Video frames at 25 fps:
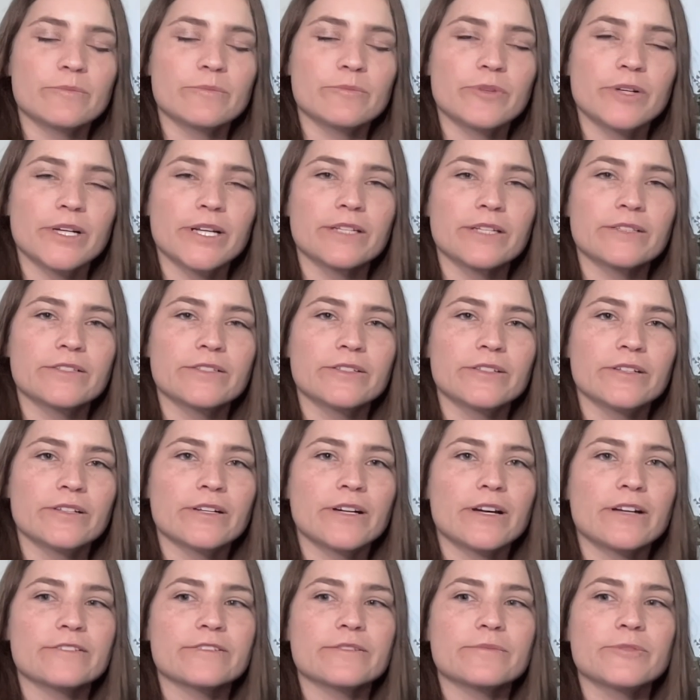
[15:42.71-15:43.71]
to bring to your
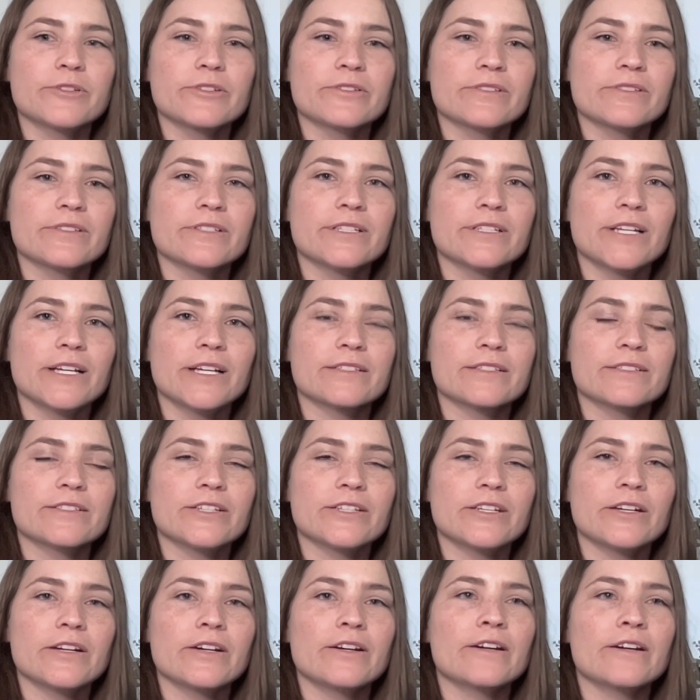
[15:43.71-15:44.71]
customers in the next
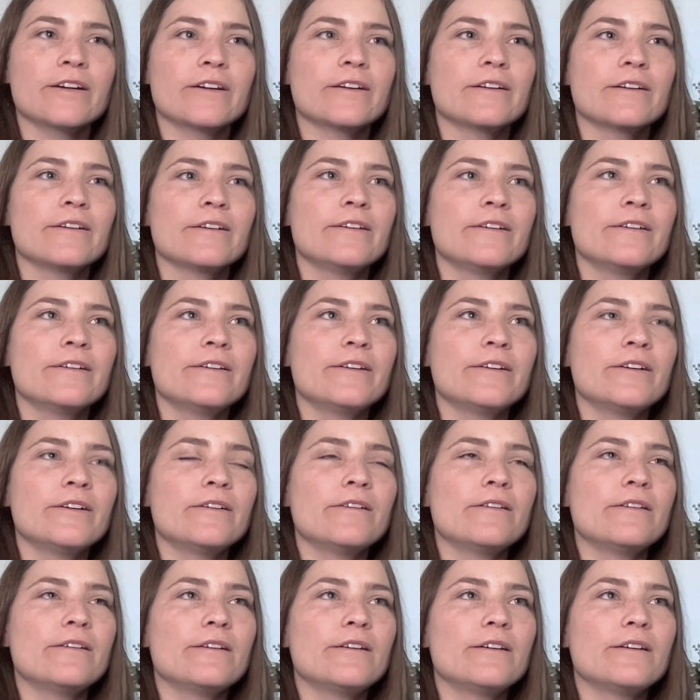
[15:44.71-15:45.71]
year.
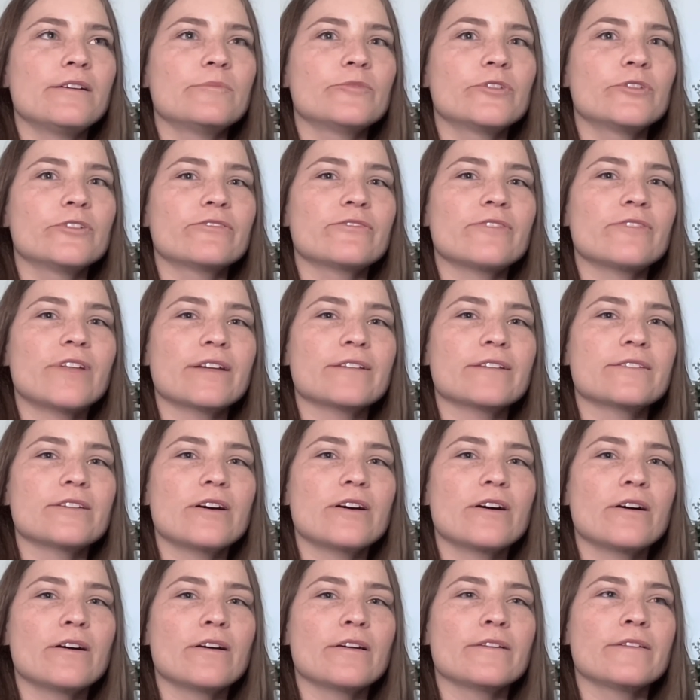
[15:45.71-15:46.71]
Reflect
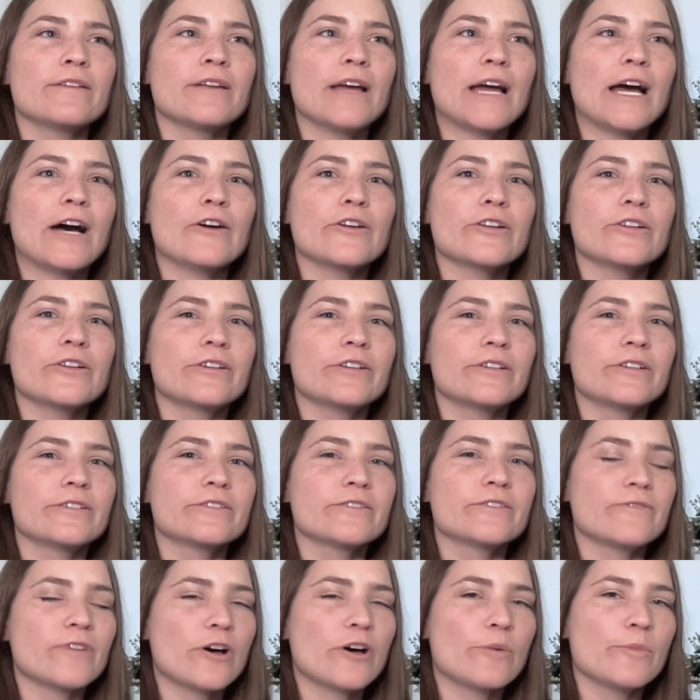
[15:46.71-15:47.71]
on how your
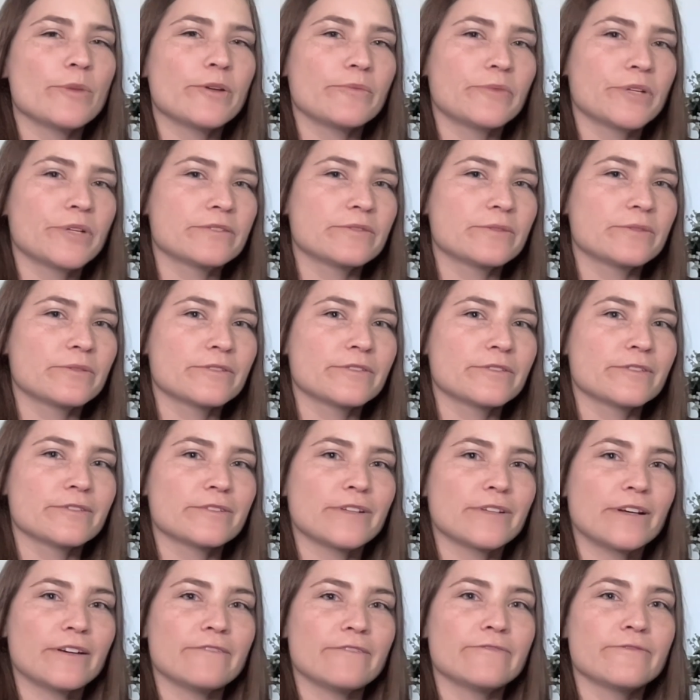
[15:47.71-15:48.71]
development resources
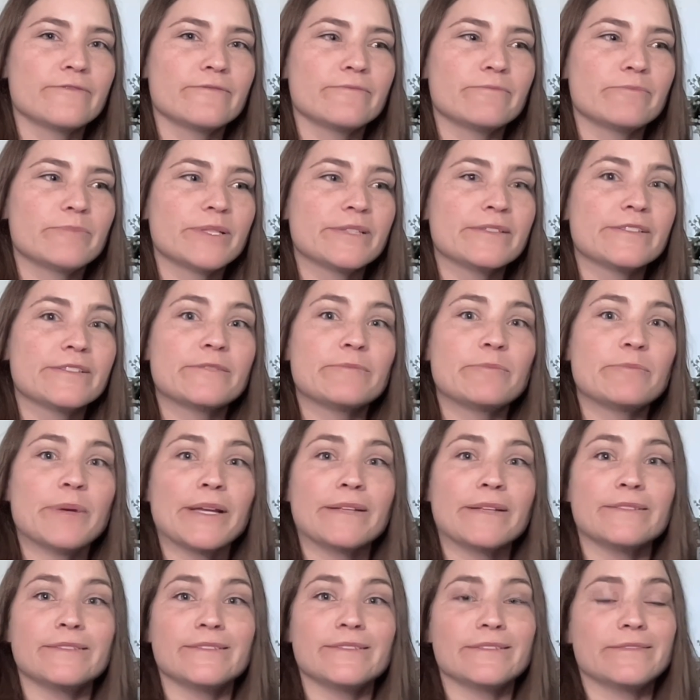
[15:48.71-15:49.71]
have been
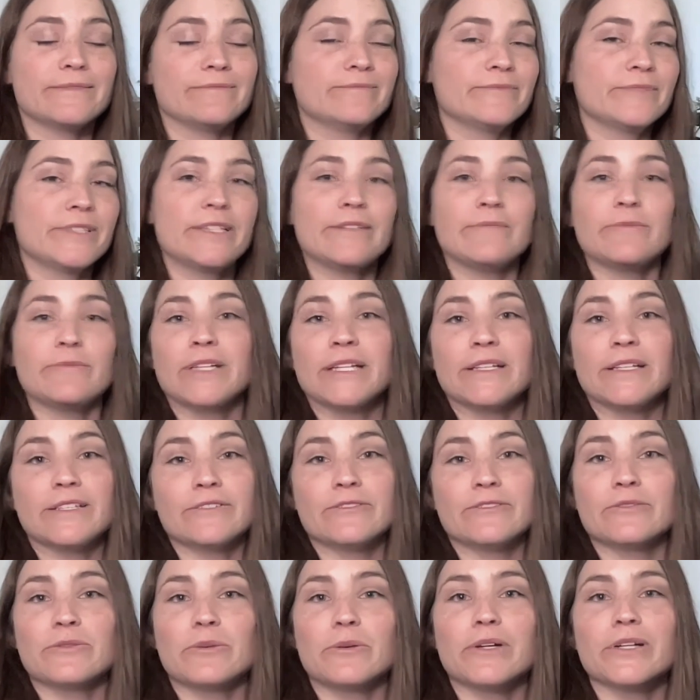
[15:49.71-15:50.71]
spent
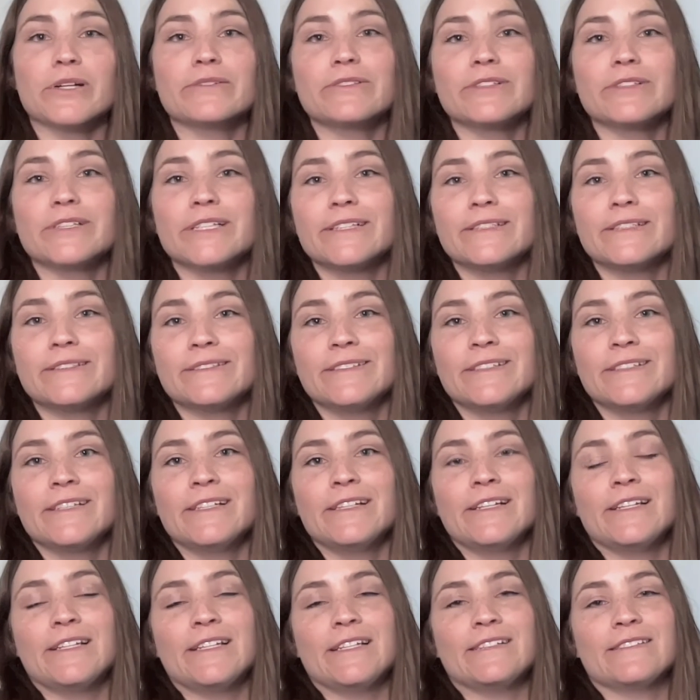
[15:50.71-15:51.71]
historically.
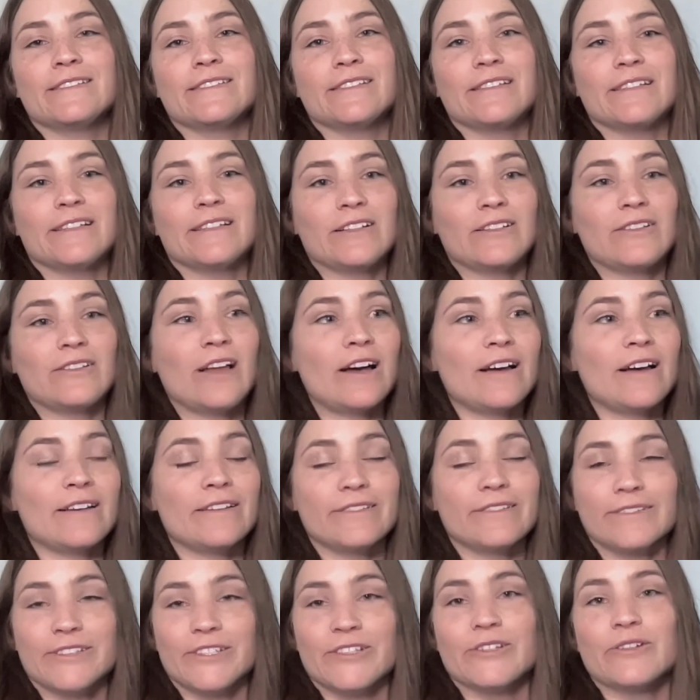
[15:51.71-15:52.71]
Is it a lot
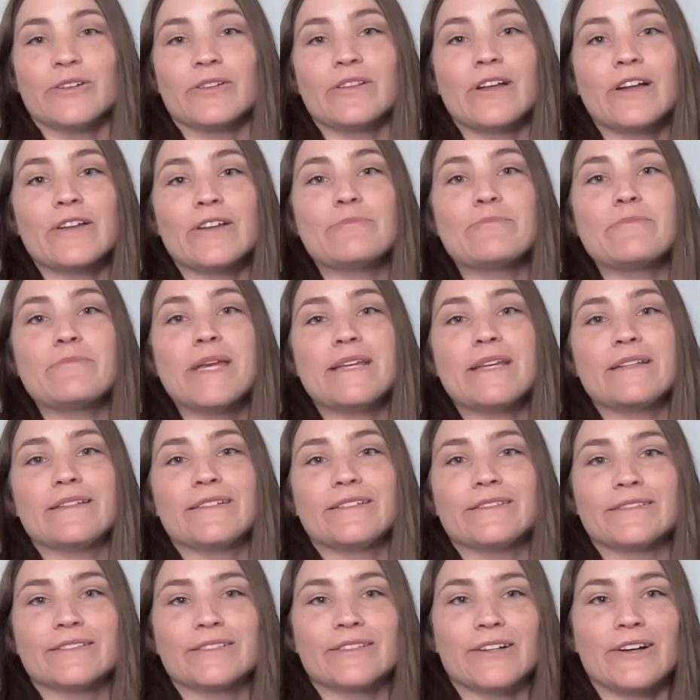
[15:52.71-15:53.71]
of
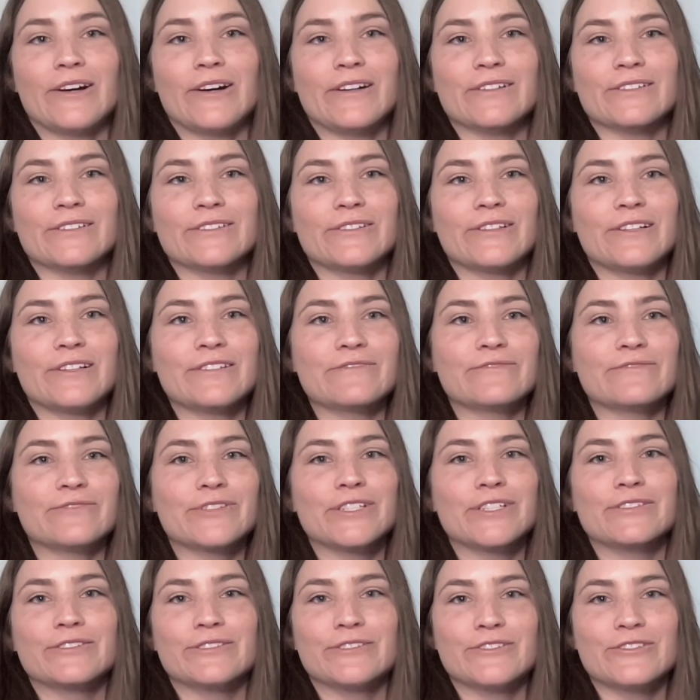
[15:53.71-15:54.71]
maintenance costs, a lot of
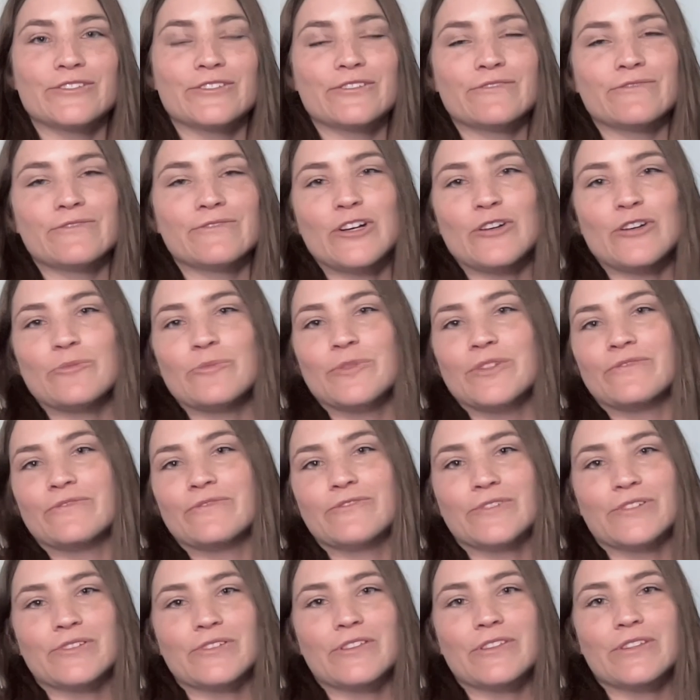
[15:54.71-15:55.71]
research and development
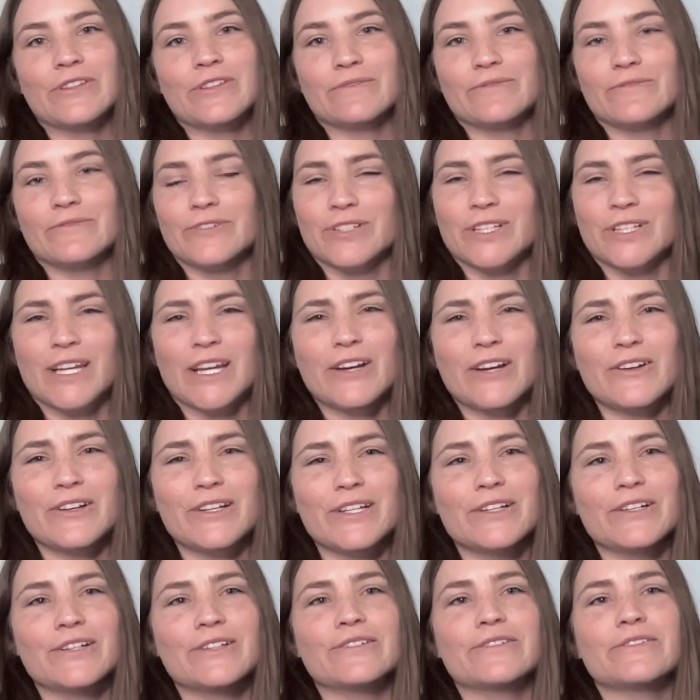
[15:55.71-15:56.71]
for
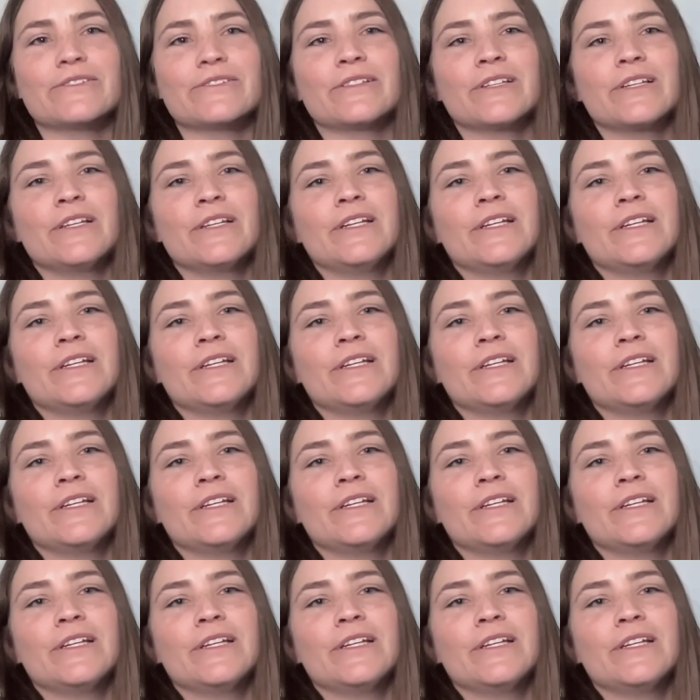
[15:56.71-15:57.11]
carriers?